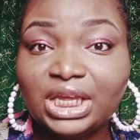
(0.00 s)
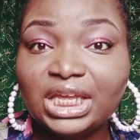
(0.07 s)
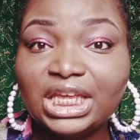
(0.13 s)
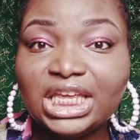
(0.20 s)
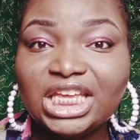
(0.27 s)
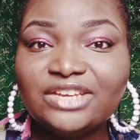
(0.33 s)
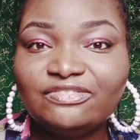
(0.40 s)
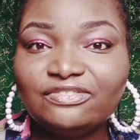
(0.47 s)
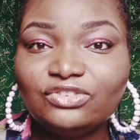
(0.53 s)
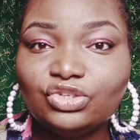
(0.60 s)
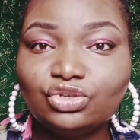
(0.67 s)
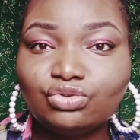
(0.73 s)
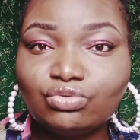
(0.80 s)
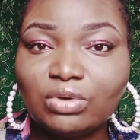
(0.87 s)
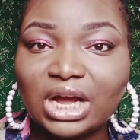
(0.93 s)
If
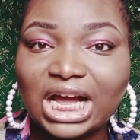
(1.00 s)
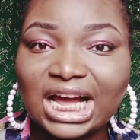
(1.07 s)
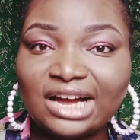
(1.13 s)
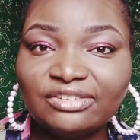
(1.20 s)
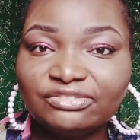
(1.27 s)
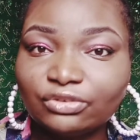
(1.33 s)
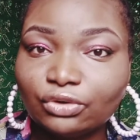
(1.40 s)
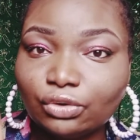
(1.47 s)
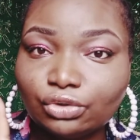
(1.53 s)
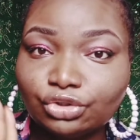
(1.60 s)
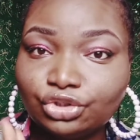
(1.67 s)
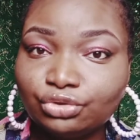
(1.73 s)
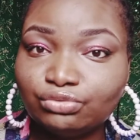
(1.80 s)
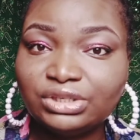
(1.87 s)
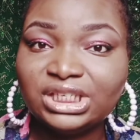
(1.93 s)
you have
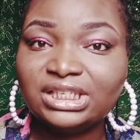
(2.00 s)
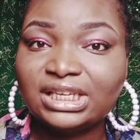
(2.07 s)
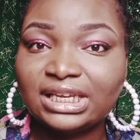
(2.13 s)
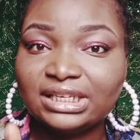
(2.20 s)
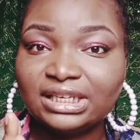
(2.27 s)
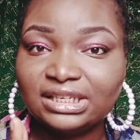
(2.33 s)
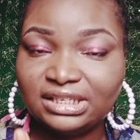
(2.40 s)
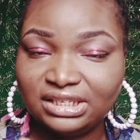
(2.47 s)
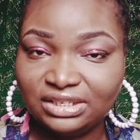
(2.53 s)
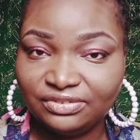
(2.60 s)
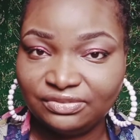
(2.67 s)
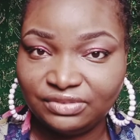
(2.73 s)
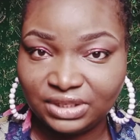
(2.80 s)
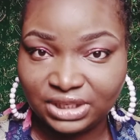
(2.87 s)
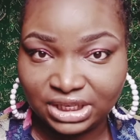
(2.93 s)
untreated
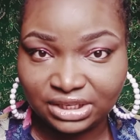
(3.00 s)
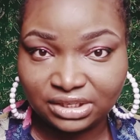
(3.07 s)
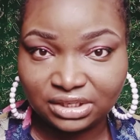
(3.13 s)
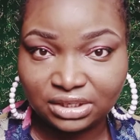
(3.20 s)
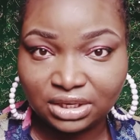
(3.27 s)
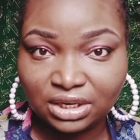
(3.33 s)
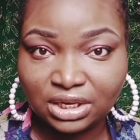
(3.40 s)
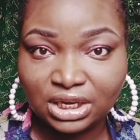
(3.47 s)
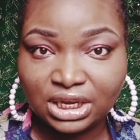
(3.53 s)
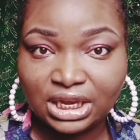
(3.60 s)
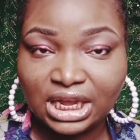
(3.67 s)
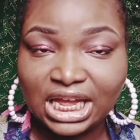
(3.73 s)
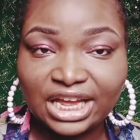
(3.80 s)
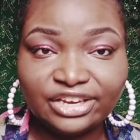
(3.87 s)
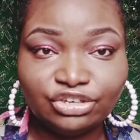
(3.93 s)
syphilis
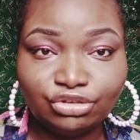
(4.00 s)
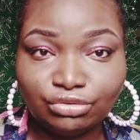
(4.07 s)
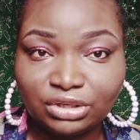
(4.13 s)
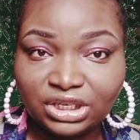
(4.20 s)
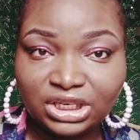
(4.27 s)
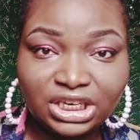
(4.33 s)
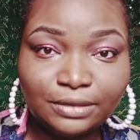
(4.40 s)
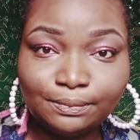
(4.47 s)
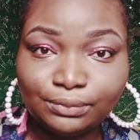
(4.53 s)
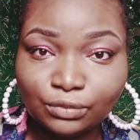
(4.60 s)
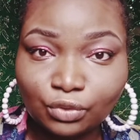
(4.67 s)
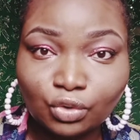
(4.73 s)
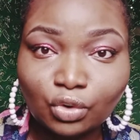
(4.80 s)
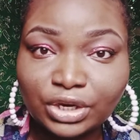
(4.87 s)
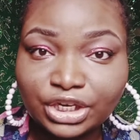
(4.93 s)
and you keep
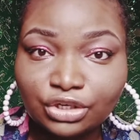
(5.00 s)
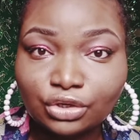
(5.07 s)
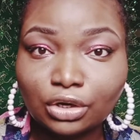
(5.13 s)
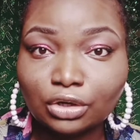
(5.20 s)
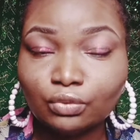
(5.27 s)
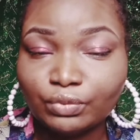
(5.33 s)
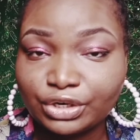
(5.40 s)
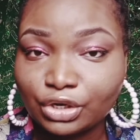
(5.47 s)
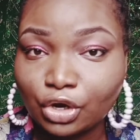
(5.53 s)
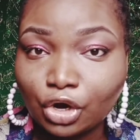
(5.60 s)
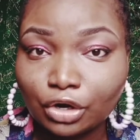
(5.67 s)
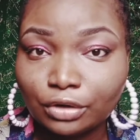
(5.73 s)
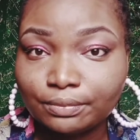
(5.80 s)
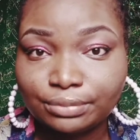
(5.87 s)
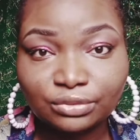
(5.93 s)
going on with
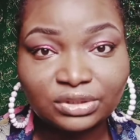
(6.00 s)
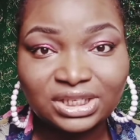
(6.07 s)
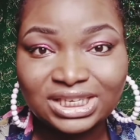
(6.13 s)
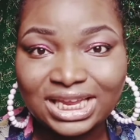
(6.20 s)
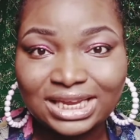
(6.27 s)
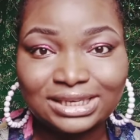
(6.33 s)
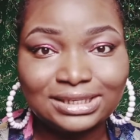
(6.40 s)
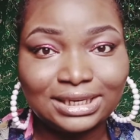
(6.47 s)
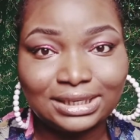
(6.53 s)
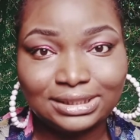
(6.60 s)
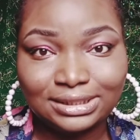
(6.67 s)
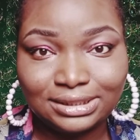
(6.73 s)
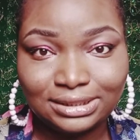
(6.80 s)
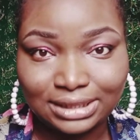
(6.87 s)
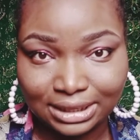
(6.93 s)
unprotected
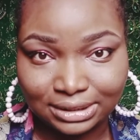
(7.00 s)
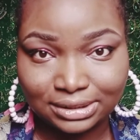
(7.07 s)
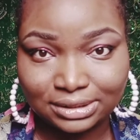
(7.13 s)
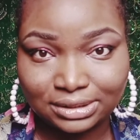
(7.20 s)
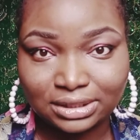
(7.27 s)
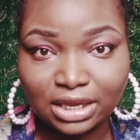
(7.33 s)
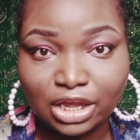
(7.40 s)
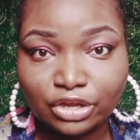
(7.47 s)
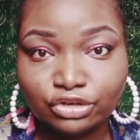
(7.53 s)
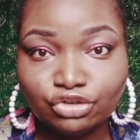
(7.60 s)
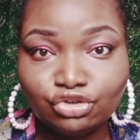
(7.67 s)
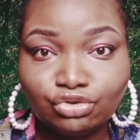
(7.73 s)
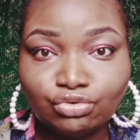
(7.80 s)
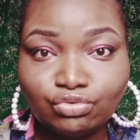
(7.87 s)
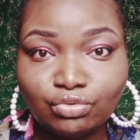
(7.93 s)
sex,
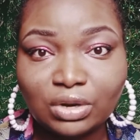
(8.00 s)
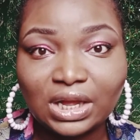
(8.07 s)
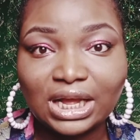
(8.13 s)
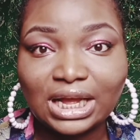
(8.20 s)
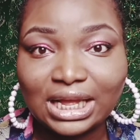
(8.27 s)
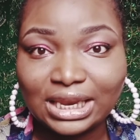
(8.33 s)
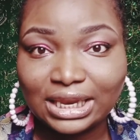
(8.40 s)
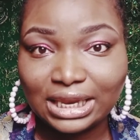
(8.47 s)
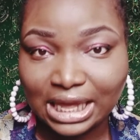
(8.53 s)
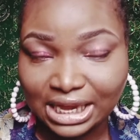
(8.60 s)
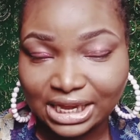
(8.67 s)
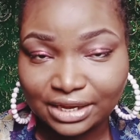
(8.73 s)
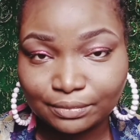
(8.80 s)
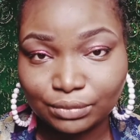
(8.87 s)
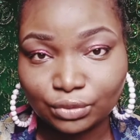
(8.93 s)
you are
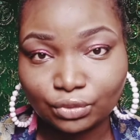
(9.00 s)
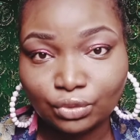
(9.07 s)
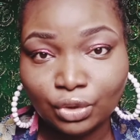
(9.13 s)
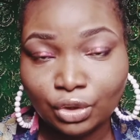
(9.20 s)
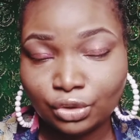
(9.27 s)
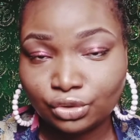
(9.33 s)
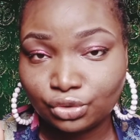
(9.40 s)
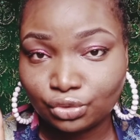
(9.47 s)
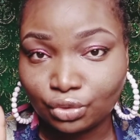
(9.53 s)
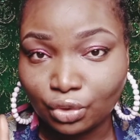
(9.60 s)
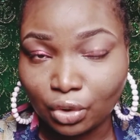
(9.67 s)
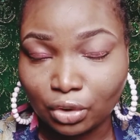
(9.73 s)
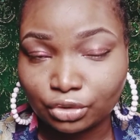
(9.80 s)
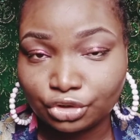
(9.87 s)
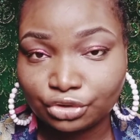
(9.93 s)
liable to
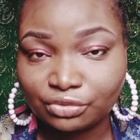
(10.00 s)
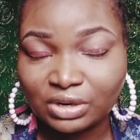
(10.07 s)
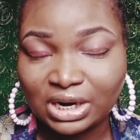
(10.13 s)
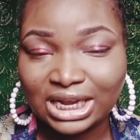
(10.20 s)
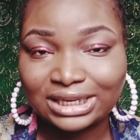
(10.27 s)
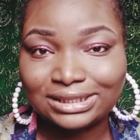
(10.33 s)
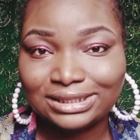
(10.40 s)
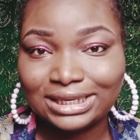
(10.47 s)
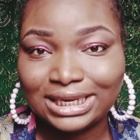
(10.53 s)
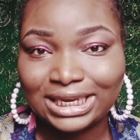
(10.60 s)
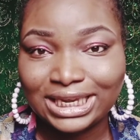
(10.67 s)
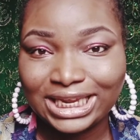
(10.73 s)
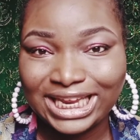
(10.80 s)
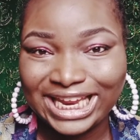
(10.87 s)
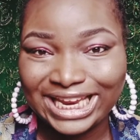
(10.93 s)
contract
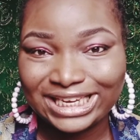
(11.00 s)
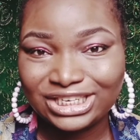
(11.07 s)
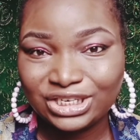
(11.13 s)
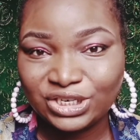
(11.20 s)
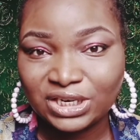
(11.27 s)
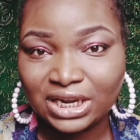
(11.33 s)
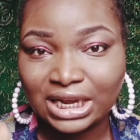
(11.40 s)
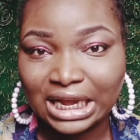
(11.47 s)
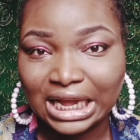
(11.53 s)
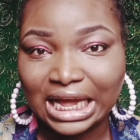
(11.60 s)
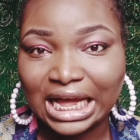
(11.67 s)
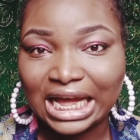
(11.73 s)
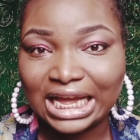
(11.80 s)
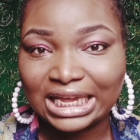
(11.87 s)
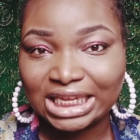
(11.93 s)

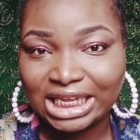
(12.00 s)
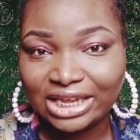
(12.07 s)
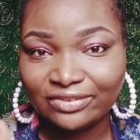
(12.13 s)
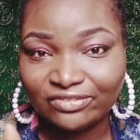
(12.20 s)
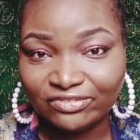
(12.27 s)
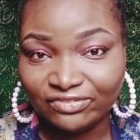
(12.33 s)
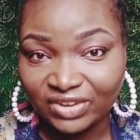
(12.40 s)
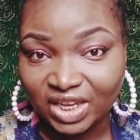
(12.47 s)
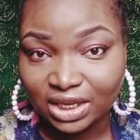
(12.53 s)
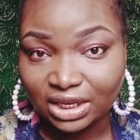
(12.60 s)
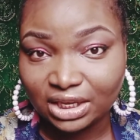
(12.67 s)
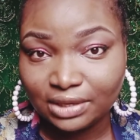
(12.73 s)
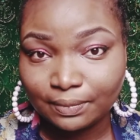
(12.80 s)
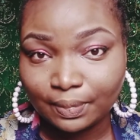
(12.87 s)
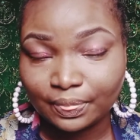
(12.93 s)
HIV
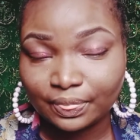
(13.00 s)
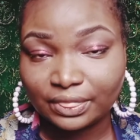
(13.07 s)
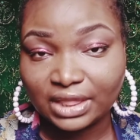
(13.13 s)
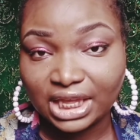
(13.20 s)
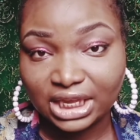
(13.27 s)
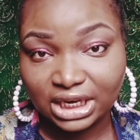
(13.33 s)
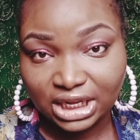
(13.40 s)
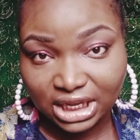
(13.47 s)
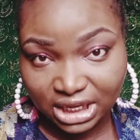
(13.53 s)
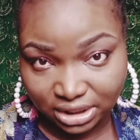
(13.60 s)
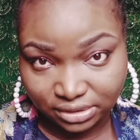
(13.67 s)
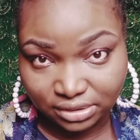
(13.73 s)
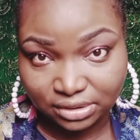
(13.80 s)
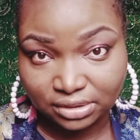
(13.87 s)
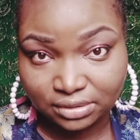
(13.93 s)
and
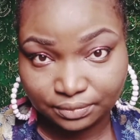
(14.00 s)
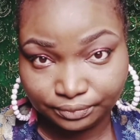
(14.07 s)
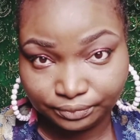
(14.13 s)
AIDS.